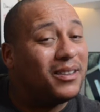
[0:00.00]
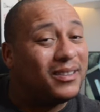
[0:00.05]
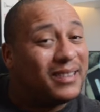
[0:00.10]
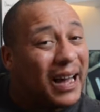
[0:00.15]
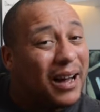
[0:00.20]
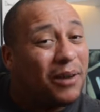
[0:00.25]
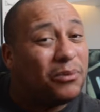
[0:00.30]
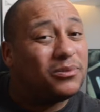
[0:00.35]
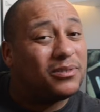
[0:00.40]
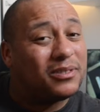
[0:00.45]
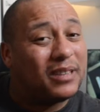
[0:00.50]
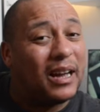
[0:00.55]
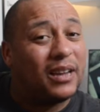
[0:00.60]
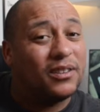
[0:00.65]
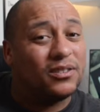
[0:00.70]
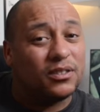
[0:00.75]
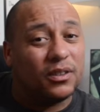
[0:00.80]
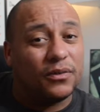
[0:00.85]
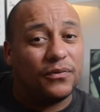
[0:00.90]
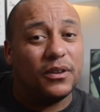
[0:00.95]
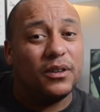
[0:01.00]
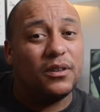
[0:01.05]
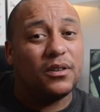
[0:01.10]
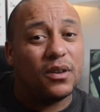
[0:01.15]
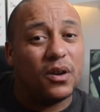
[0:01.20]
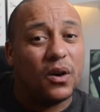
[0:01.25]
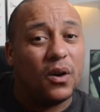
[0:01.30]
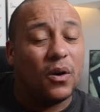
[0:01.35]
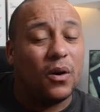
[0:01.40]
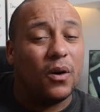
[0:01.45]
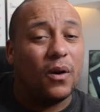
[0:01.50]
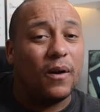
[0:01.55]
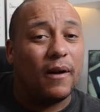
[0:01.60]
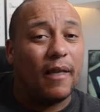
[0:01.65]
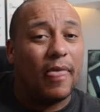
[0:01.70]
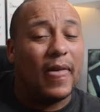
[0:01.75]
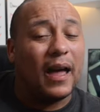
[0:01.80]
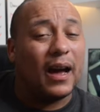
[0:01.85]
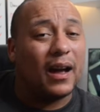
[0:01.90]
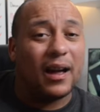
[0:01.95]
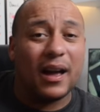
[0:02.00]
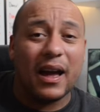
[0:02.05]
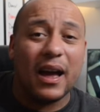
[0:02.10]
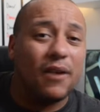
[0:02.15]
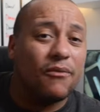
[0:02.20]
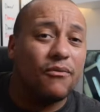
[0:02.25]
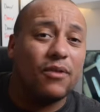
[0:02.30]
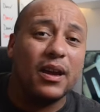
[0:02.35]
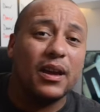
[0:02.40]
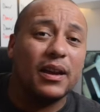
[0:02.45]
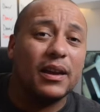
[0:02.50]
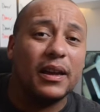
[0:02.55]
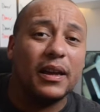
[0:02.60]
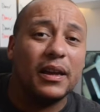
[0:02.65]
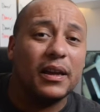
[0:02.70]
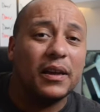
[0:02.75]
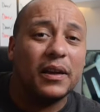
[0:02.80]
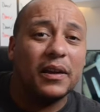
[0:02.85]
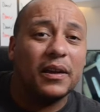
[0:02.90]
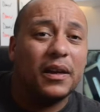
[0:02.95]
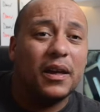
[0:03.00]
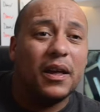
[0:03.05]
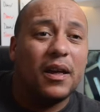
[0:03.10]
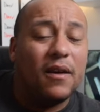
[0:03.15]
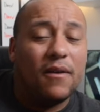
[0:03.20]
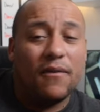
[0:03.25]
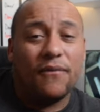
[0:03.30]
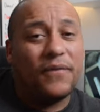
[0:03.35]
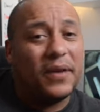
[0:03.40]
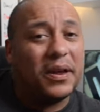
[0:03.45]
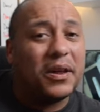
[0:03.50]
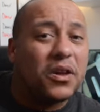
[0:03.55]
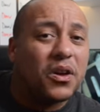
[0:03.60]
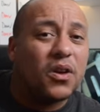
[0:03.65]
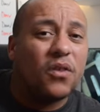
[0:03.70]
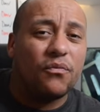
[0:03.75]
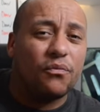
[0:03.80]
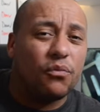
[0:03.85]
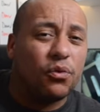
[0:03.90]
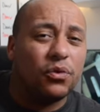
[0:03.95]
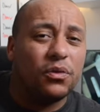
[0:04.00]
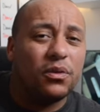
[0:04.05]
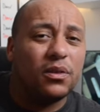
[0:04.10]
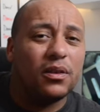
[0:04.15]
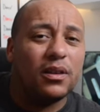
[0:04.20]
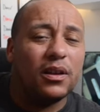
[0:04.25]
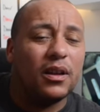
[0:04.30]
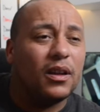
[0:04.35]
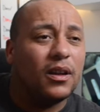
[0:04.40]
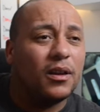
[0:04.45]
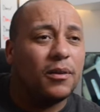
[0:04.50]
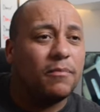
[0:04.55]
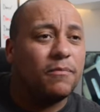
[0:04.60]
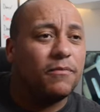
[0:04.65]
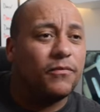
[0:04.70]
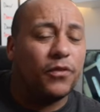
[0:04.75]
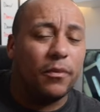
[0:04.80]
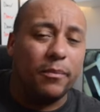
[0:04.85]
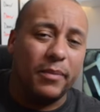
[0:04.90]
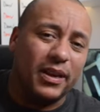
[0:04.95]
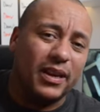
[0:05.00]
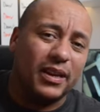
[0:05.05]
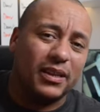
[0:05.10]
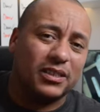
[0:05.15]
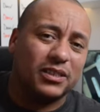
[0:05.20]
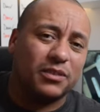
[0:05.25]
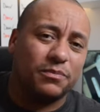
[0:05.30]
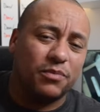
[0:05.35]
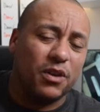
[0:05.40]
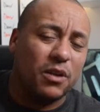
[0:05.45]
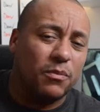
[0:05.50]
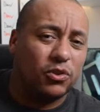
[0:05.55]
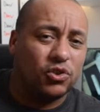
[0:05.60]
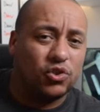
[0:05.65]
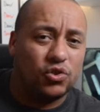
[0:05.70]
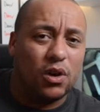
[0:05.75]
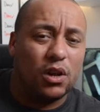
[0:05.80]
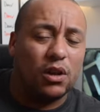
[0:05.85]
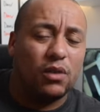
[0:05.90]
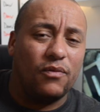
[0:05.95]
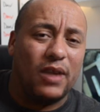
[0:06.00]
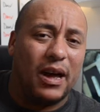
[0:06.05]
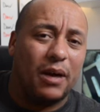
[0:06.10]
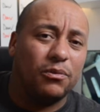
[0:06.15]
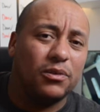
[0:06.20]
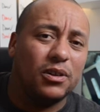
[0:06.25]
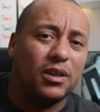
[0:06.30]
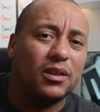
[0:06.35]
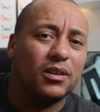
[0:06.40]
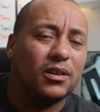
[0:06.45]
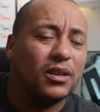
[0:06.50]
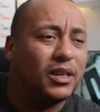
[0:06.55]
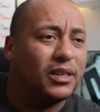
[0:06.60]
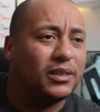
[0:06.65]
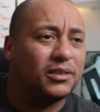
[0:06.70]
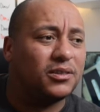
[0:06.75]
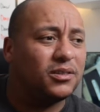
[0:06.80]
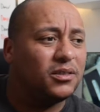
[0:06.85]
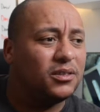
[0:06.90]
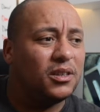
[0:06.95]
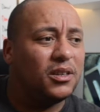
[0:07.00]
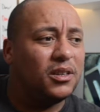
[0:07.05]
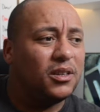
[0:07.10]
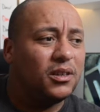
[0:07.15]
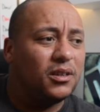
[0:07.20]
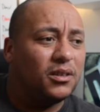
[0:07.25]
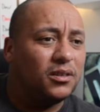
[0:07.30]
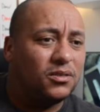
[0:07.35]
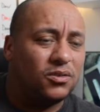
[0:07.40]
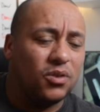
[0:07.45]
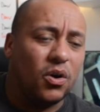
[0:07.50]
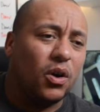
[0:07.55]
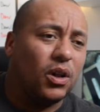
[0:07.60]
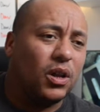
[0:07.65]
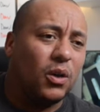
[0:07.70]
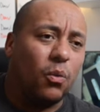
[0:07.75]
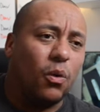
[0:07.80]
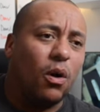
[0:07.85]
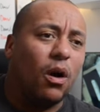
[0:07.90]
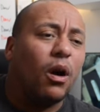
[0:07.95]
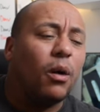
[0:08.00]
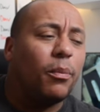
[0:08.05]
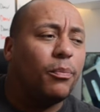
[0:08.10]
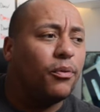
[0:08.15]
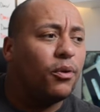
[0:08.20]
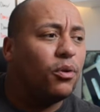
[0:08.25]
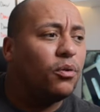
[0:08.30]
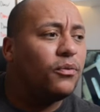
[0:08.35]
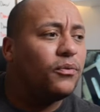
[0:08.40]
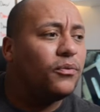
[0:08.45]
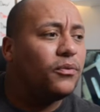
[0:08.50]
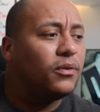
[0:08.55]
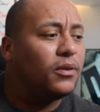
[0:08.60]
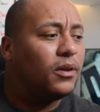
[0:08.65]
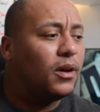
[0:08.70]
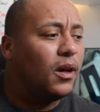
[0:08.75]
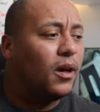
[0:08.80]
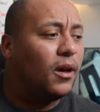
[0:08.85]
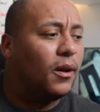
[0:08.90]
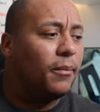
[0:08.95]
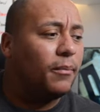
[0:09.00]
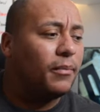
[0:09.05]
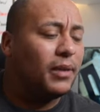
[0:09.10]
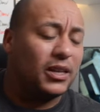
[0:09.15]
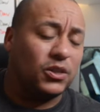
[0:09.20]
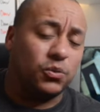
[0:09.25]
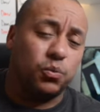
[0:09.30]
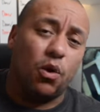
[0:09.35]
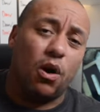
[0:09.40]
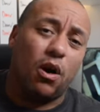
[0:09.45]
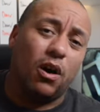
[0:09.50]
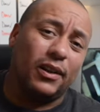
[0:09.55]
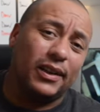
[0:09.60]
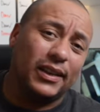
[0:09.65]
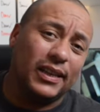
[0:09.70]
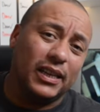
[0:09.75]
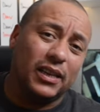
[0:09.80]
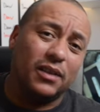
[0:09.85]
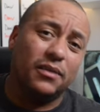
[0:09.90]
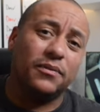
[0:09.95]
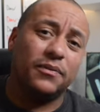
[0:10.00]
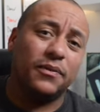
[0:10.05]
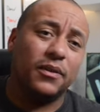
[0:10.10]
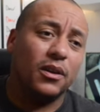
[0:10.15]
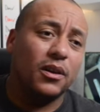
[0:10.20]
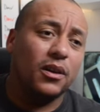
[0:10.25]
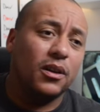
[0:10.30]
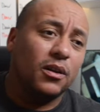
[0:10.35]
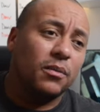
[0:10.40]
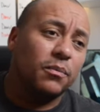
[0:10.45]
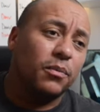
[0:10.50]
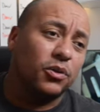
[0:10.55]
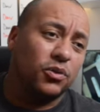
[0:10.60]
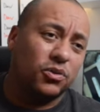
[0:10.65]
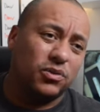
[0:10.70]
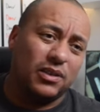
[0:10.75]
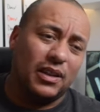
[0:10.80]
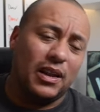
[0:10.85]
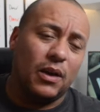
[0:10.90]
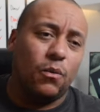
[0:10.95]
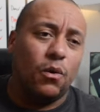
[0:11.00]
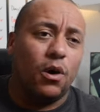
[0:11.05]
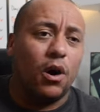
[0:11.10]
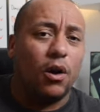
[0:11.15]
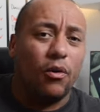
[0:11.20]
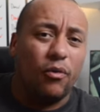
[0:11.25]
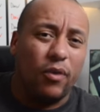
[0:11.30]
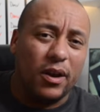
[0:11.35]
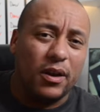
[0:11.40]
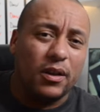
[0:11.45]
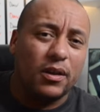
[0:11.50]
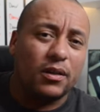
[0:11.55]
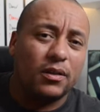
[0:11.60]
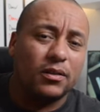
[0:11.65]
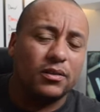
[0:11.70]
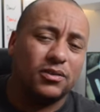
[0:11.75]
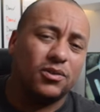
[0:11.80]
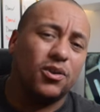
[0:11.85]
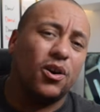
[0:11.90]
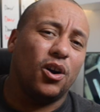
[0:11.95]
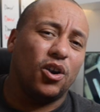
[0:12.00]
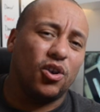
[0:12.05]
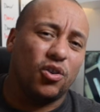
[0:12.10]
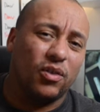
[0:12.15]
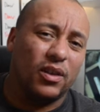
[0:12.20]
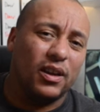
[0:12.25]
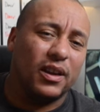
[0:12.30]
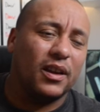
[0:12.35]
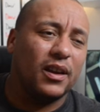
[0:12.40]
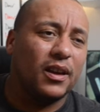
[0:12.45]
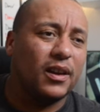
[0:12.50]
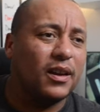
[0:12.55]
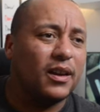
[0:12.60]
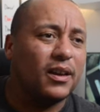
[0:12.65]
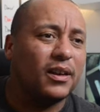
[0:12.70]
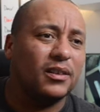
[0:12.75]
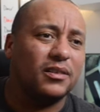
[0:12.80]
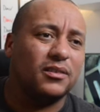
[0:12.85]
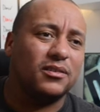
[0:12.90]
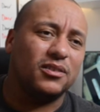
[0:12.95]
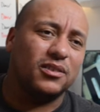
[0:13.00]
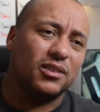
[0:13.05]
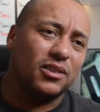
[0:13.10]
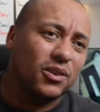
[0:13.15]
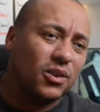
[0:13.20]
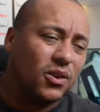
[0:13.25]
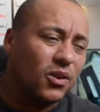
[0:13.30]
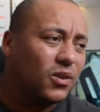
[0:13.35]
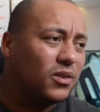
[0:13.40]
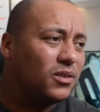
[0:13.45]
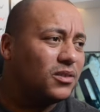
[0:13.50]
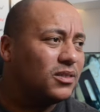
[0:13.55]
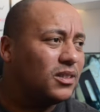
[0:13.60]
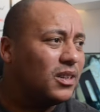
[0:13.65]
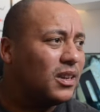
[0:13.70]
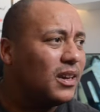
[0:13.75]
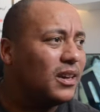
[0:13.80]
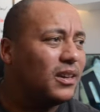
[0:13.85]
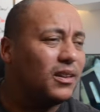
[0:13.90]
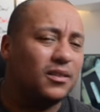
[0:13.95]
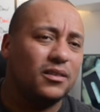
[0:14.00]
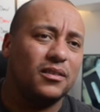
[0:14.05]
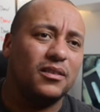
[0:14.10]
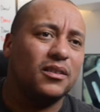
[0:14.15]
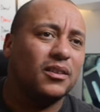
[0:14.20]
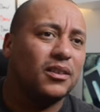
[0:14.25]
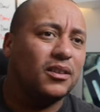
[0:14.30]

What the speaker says: downsides to Thincoat, I can't really think of one. For me, it's pretty much an all-rounder. It's totally waterproof, lets water leave but doesn't let water in. It's got acrylic in it and silicones in it, and